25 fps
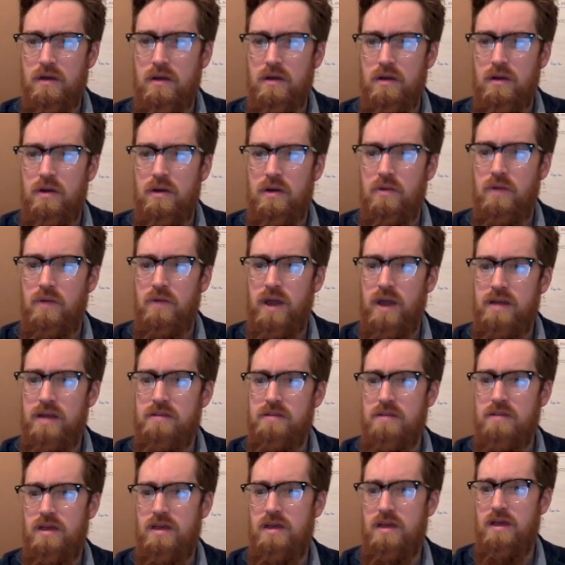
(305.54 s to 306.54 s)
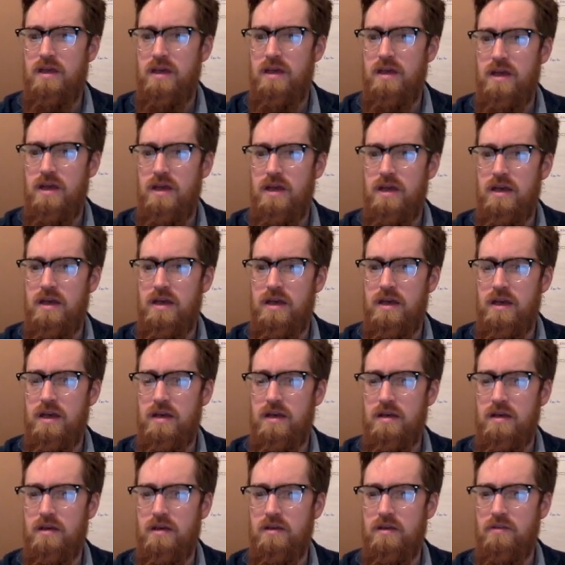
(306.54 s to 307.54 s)
Write a
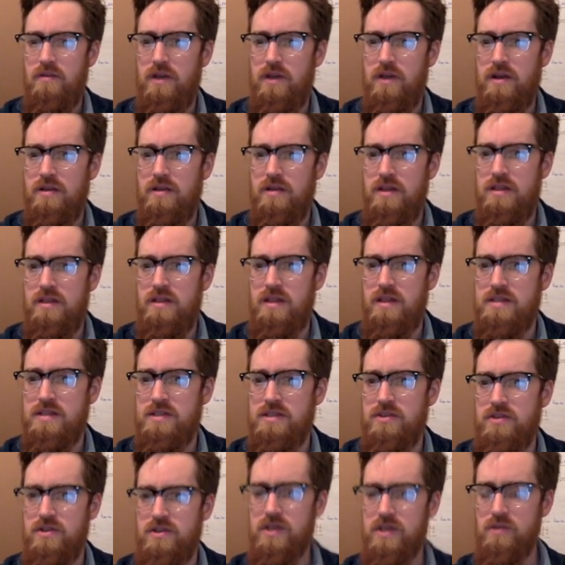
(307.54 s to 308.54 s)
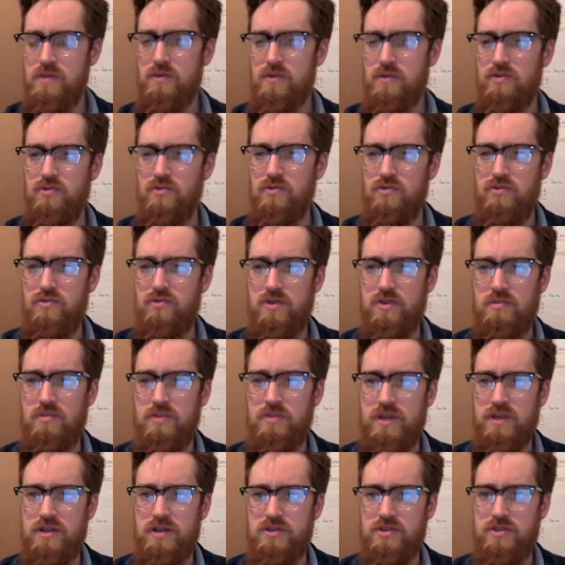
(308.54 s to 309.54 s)
greater than, less than, or equal to
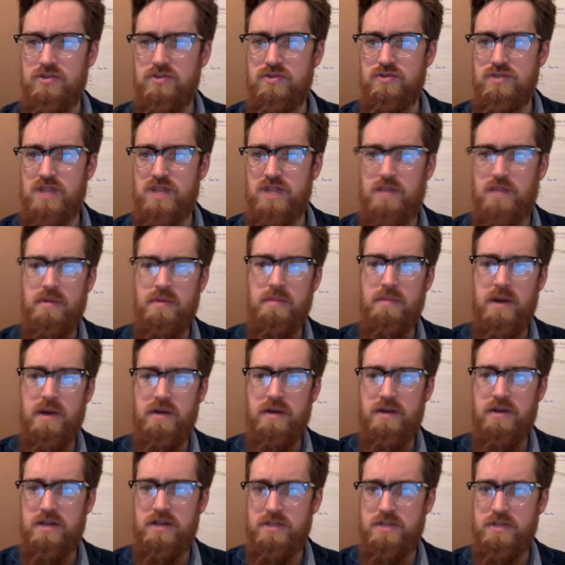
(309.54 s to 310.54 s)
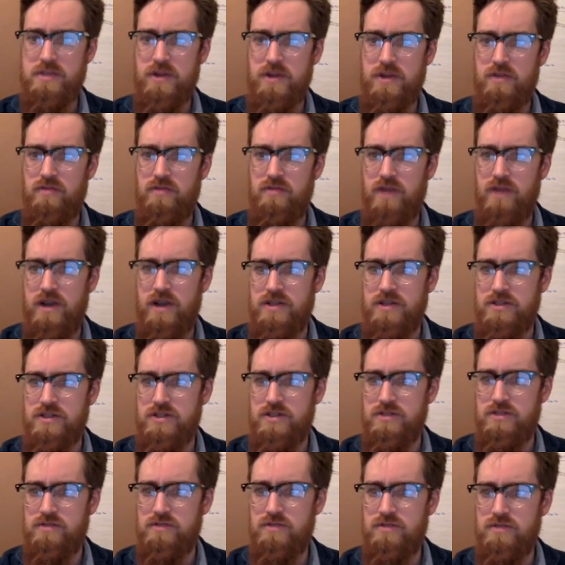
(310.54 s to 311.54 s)
complete a true statement about each pair of
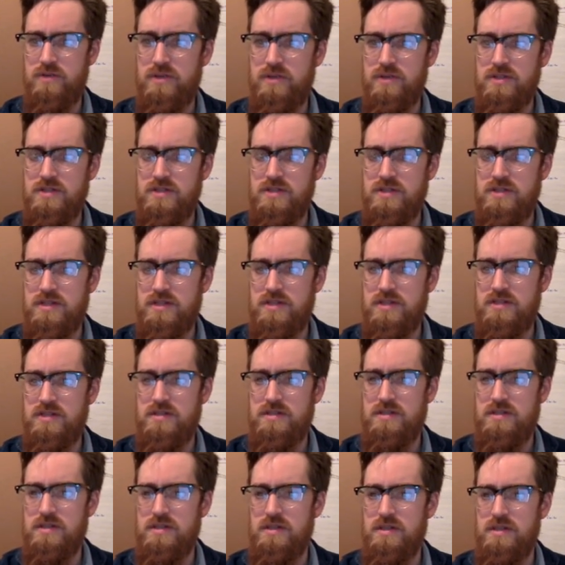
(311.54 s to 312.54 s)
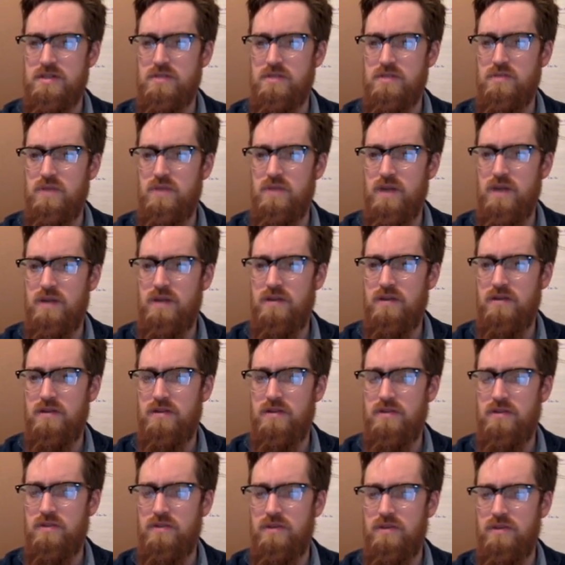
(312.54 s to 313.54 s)
fractions. 4/6 is what to
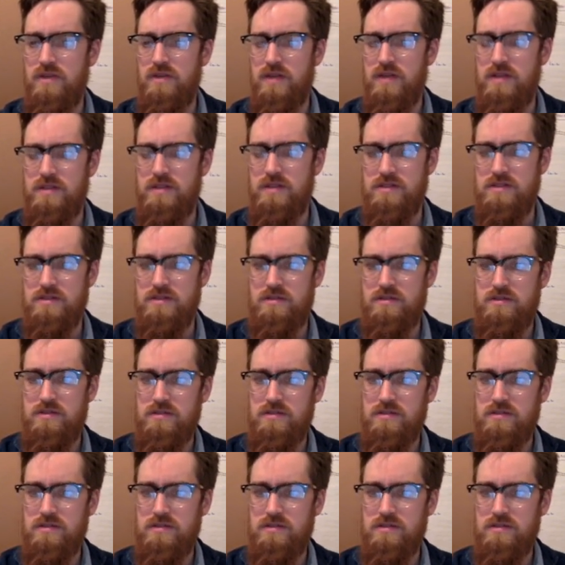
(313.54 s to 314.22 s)
3/10?